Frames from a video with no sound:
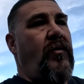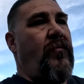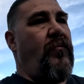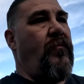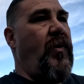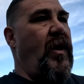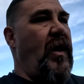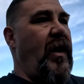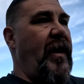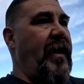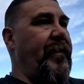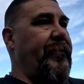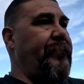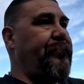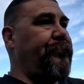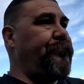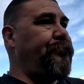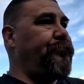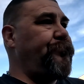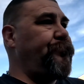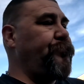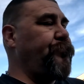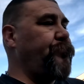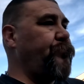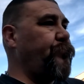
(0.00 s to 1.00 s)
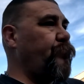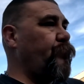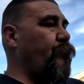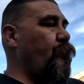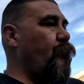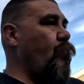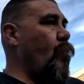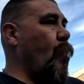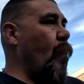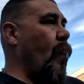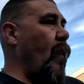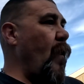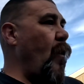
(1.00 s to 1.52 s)
But
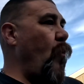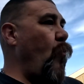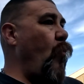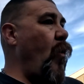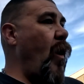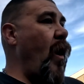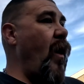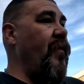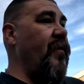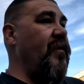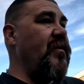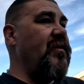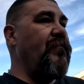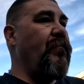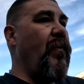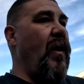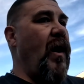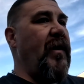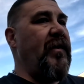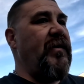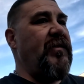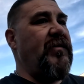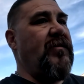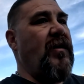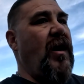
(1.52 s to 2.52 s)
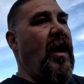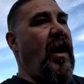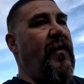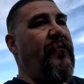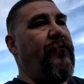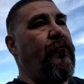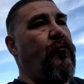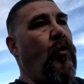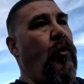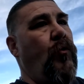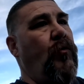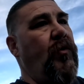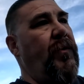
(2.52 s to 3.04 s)
while this body's off,
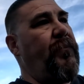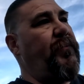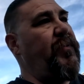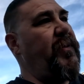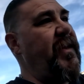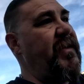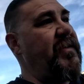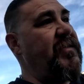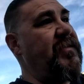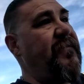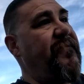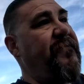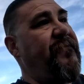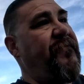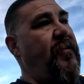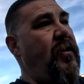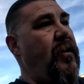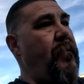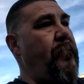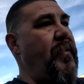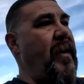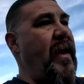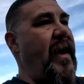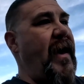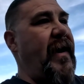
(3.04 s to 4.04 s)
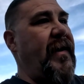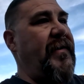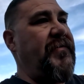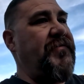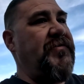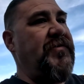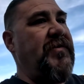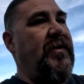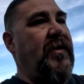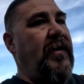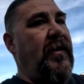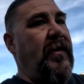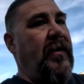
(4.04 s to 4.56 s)
we'll replace the front
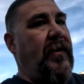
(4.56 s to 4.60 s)
pans.